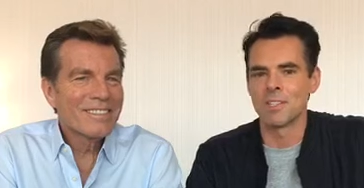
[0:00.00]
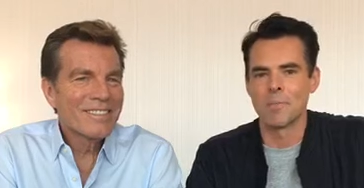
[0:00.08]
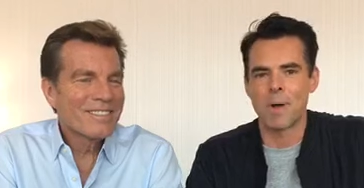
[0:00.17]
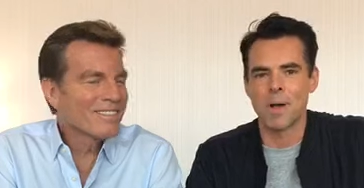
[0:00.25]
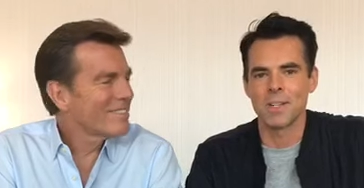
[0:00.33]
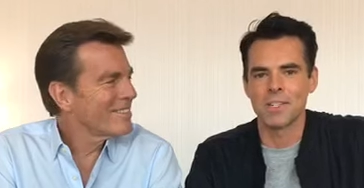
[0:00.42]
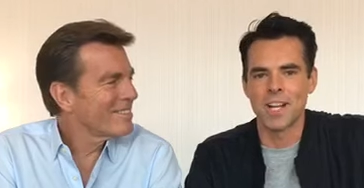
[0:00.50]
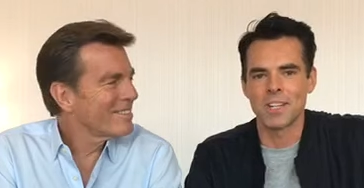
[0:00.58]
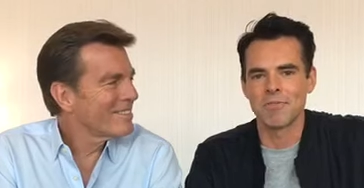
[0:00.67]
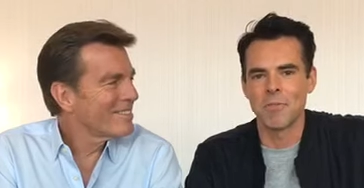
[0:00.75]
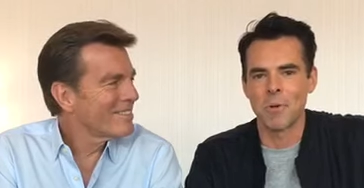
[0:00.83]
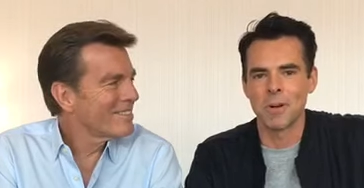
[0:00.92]
Speaker 1: apologize
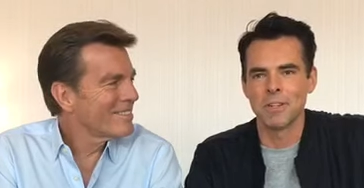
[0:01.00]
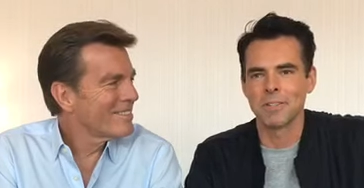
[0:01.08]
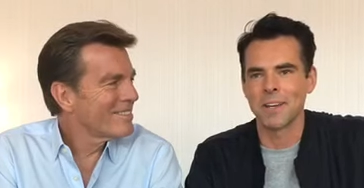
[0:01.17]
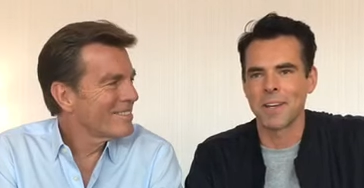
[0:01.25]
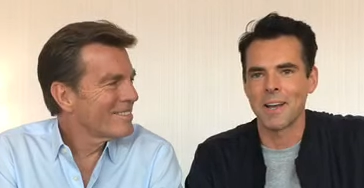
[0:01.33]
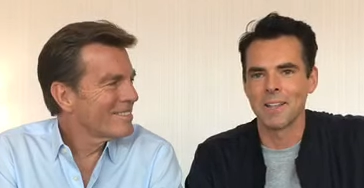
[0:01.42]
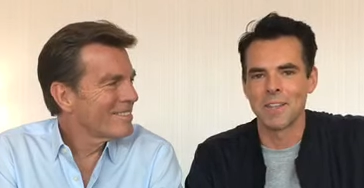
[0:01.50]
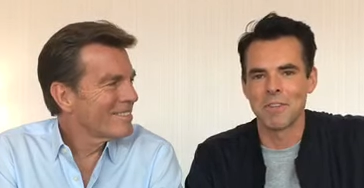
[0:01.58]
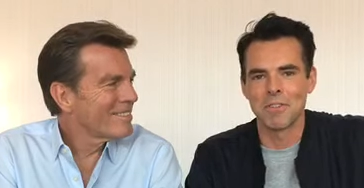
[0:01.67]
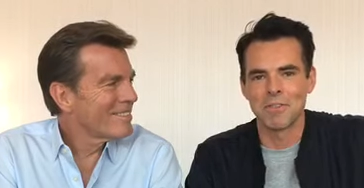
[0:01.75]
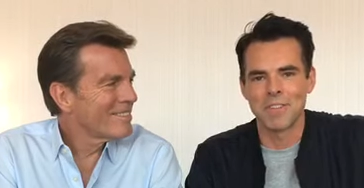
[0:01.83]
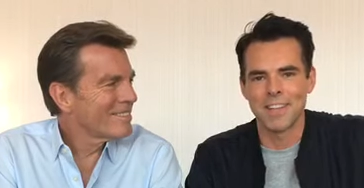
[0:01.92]
for it. I kind of love
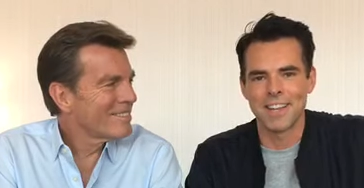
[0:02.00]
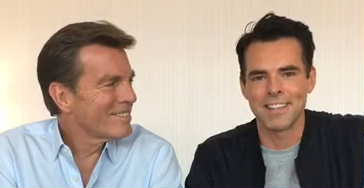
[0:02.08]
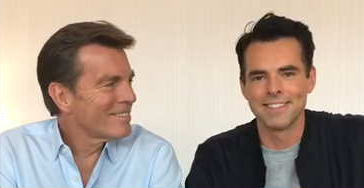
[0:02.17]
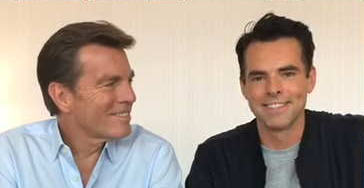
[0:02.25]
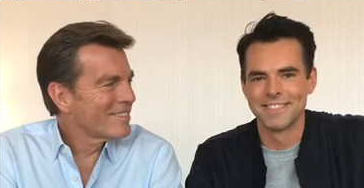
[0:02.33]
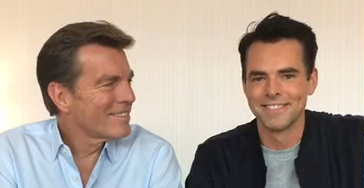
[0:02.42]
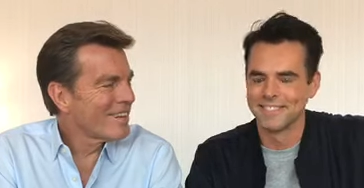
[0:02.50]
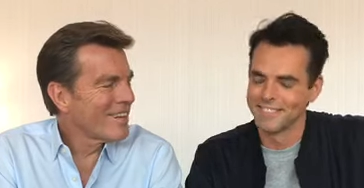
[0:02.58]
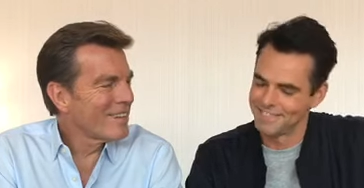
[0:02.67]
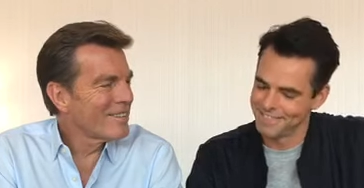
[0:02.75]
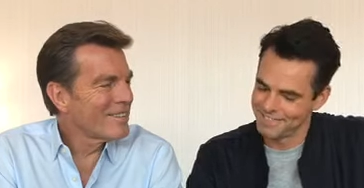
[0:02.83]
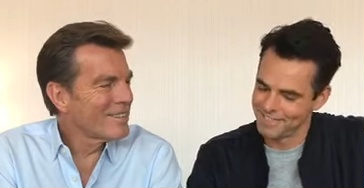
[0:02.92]
her for that.
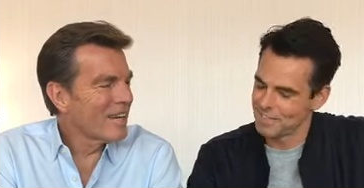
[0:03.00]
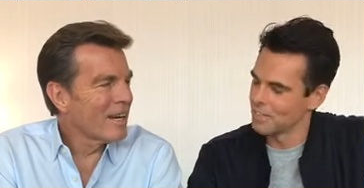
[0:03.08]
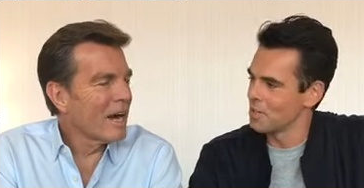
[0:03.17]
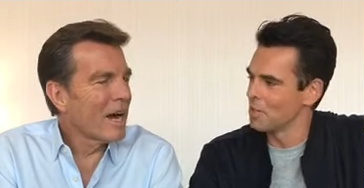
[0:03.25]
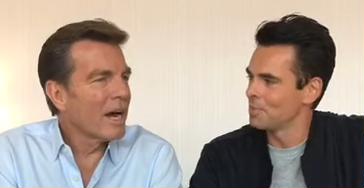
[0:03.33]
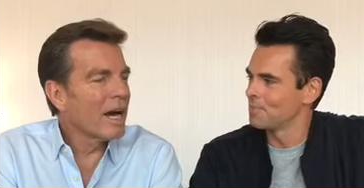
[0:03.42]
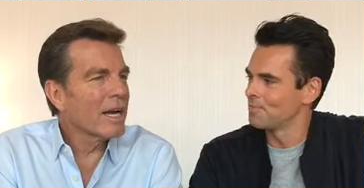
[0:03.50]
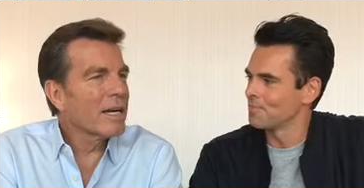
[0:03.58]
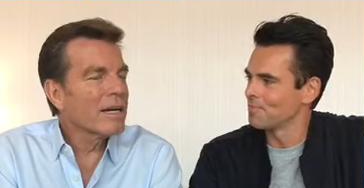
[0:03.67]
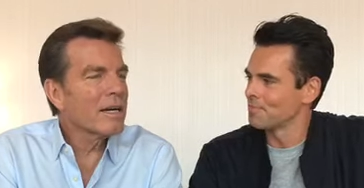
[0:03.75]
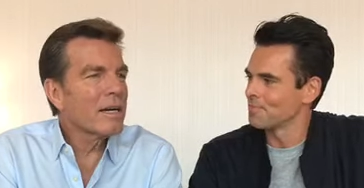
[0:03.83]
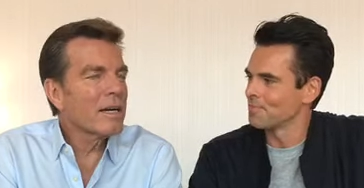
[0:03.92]
Speaker 2: Yeah, yeah. You? I,
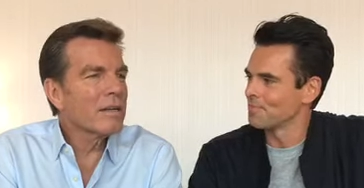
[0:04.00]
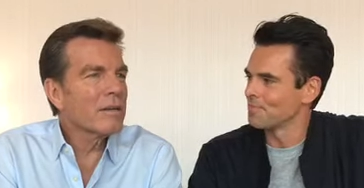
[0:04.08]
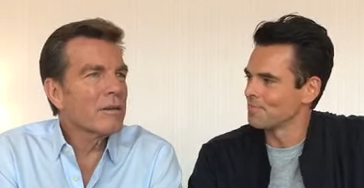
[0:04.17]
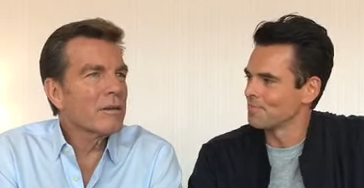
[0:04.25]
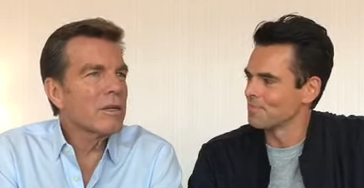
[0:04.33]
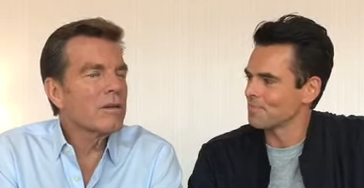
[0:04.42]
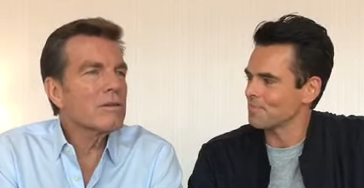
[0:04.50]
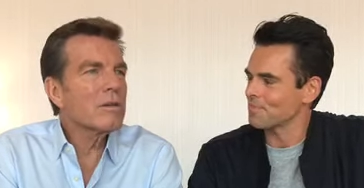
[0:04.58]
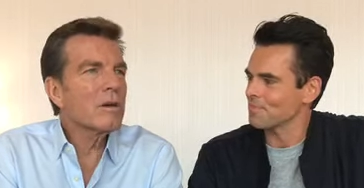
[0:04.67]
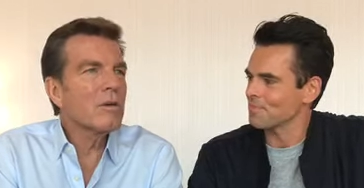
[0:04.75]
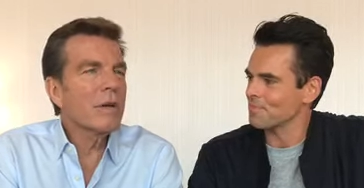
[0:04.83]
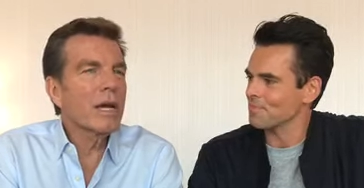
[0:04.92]
I uh, years
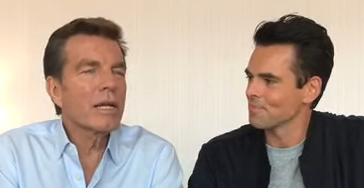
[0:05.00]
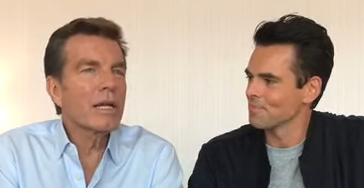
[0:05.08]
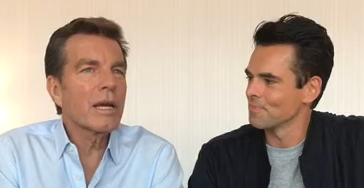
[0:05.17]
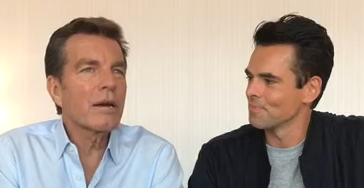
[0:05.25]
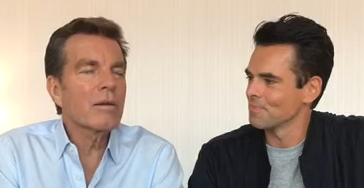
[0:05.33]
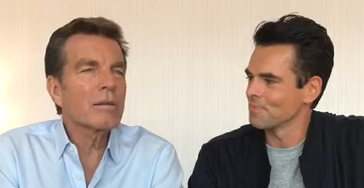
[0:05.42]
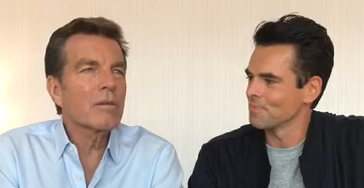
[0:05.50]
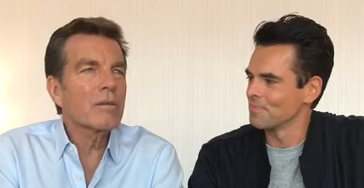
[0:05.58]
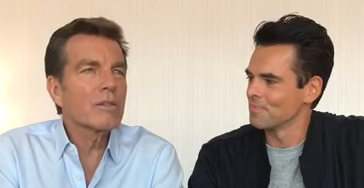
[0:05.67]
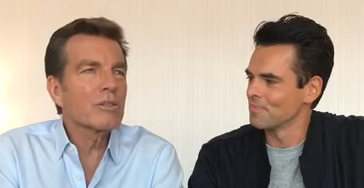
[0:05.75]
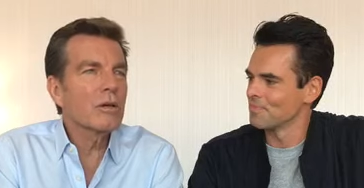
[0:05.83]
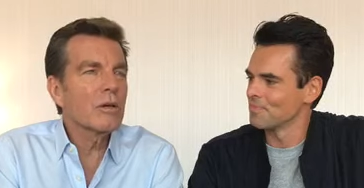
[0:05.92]
ago we had a character on the
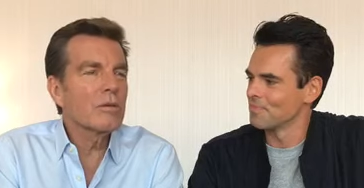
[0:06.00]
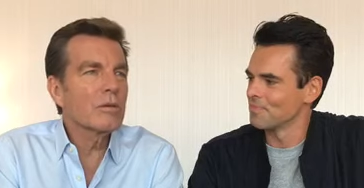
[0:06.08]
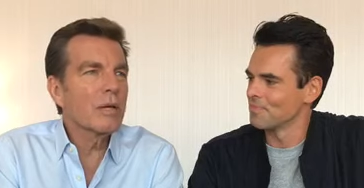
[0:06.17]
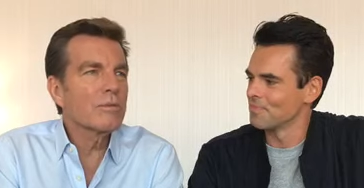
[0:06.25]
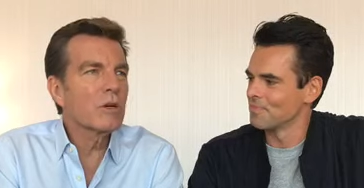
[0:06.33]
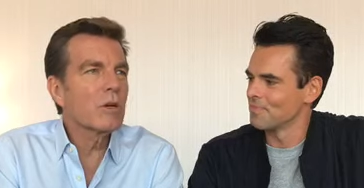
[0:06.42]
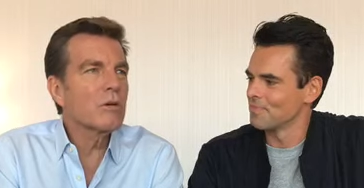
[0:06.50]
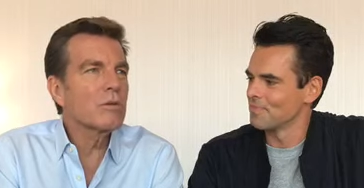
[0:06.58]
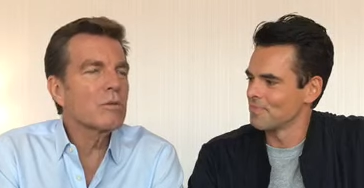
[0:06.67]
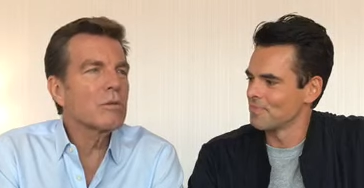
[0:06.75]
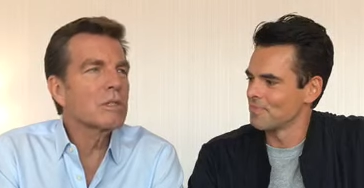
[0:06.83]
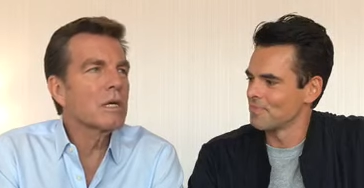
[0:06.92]
show named
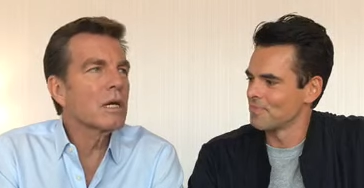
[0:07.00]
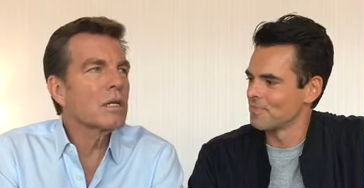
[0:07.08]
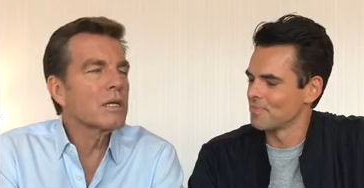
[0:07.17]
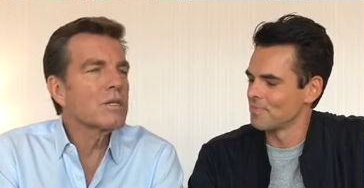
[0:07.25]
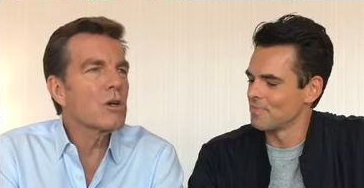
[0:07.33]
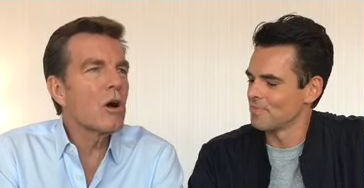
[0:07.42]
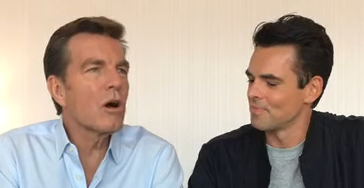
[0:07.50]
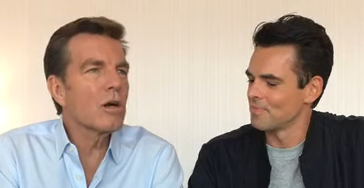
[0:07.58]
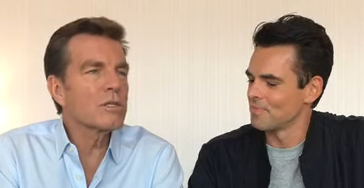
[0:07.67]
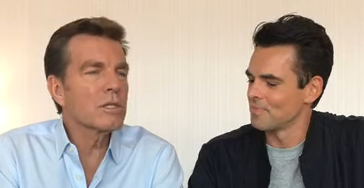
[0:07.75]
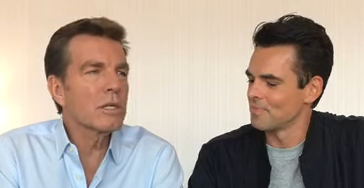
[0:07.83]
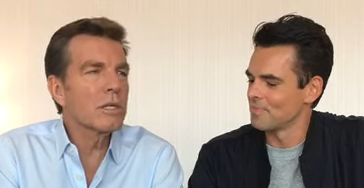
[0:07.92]
Colonel Douglas
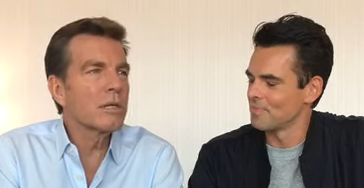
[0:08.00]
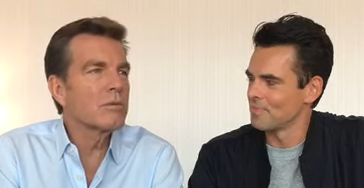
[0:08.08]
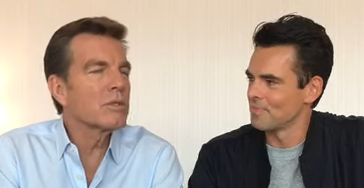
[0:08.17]
Austin. He was